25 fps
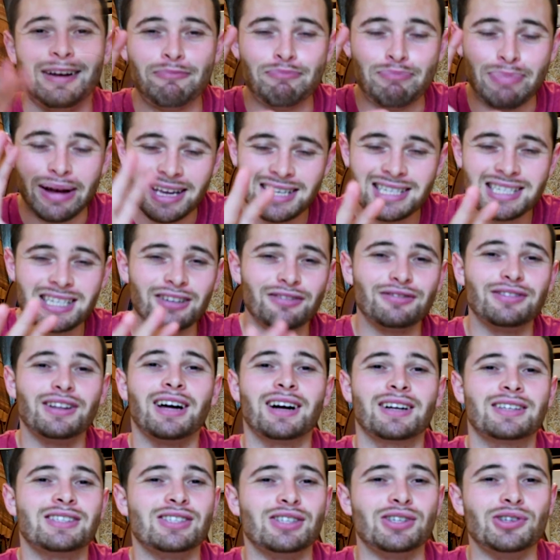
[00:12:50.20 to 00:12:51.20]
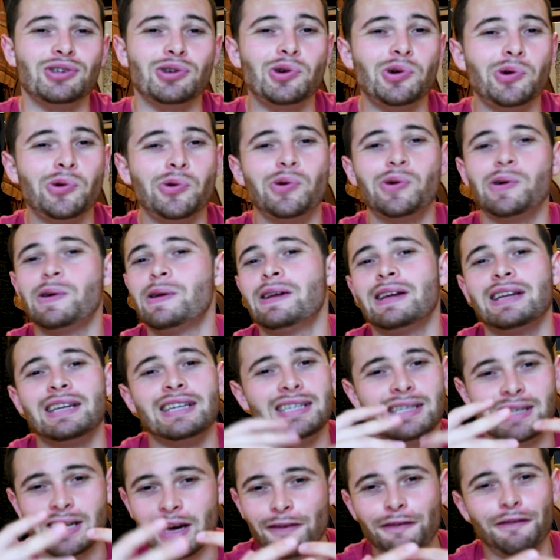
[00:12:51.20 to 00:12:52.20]
Best of luck to you.
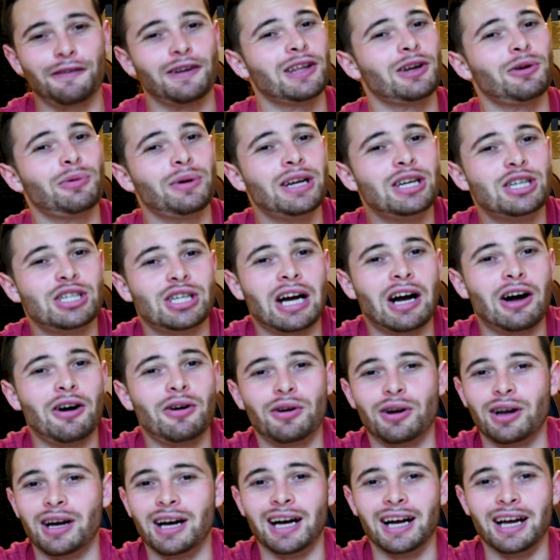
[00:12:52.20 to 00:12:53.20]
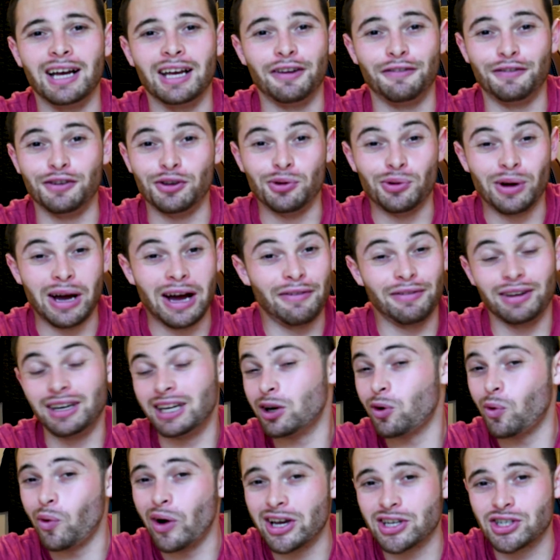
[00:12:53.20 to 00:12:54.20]
Definitely reach out if you have
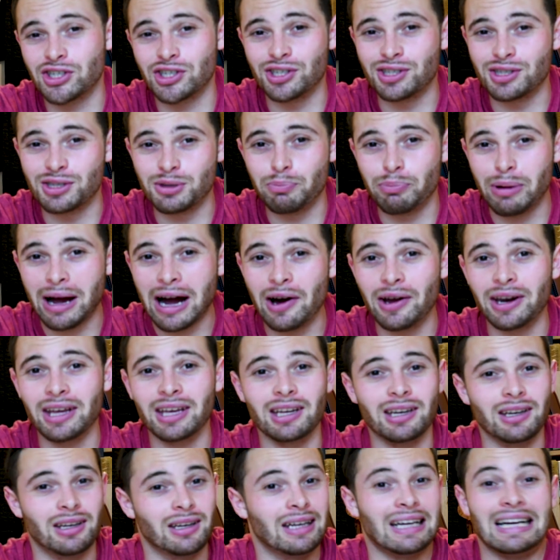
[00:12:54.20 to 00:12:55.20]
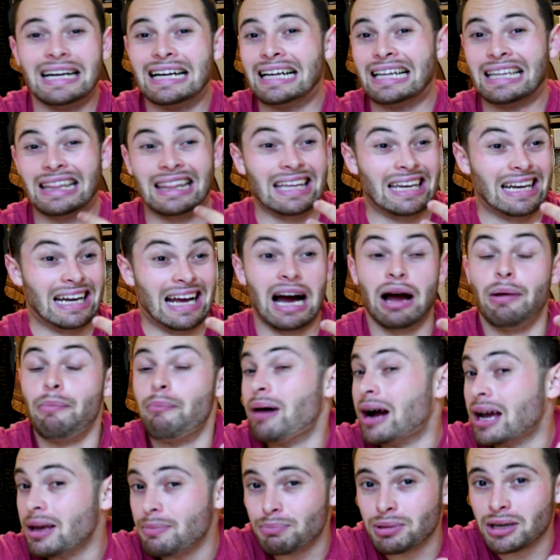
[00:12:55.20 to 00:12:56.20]
any questions about it that I
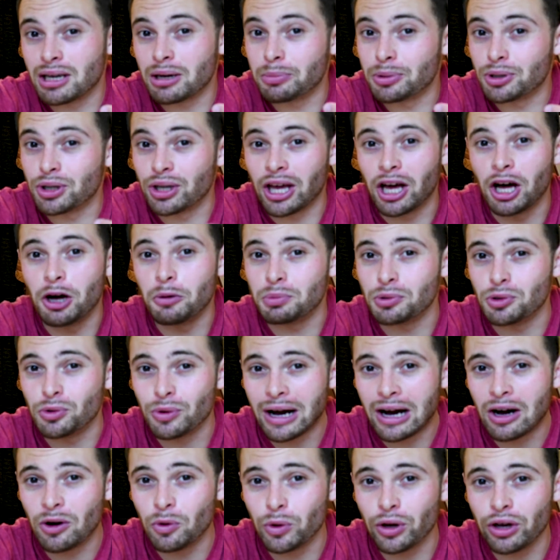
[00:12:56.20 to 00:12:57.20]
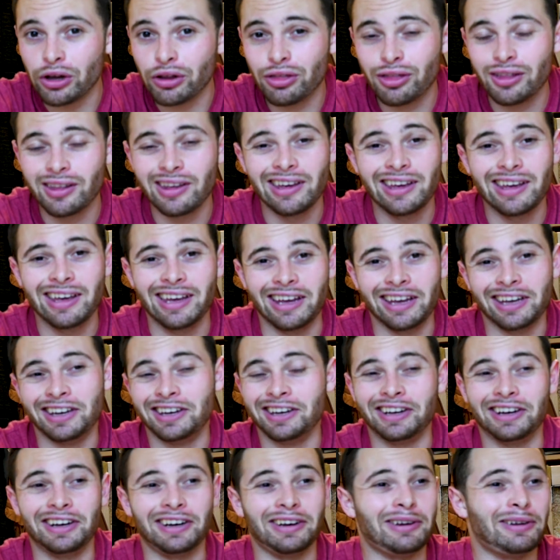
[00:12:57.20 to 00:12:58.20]
might be able to help you out with. And
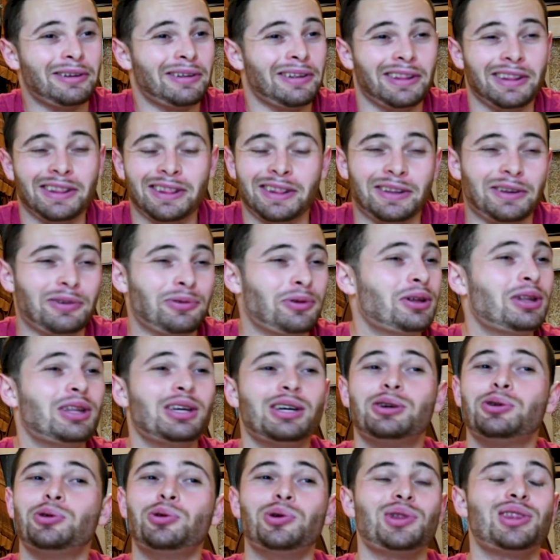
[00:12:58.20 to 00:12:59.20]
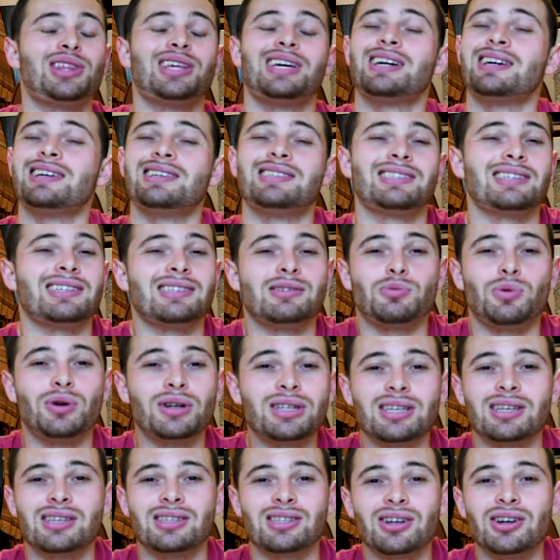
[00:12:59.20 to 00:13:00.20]
the really cool thing is
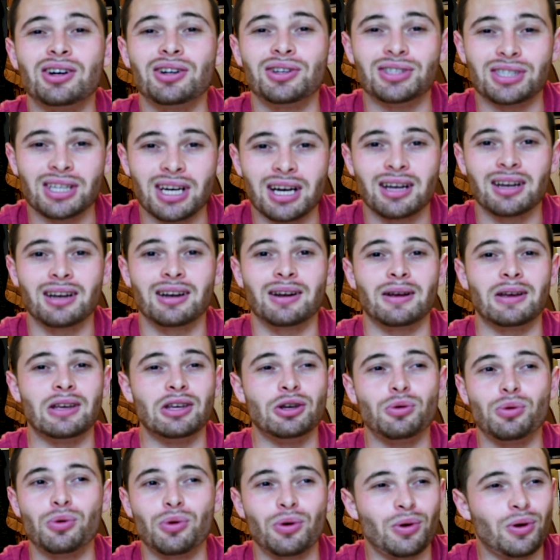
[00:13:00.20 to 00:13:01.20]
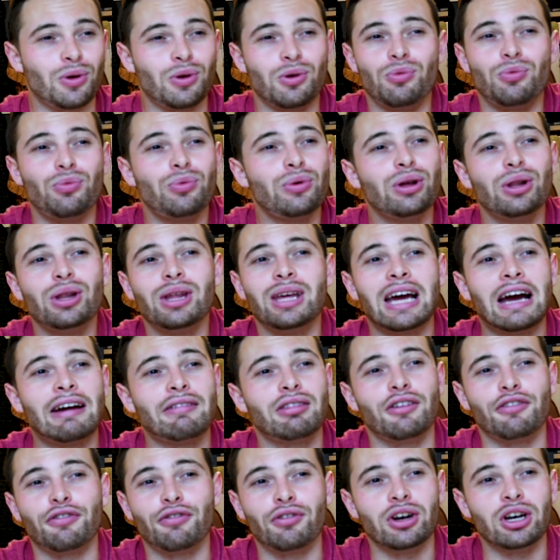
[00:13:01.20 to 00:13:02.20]
once it's all done, you really
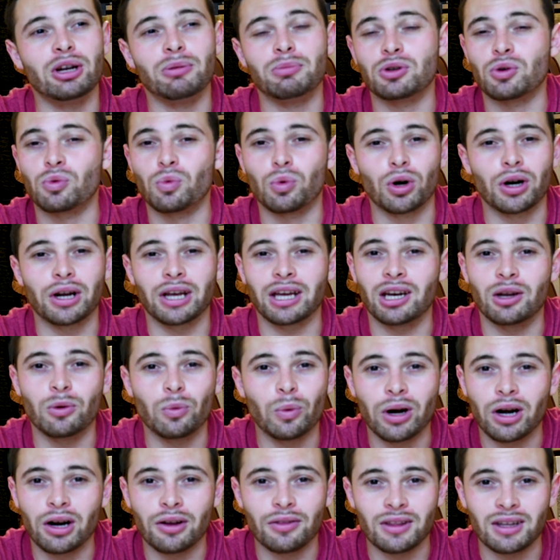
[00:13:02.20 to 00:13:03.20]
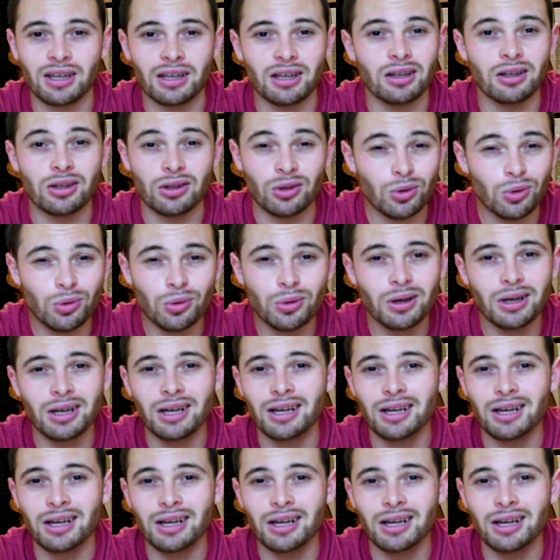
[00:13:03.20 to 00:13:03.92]
have the freedom to work anywhere in the EU.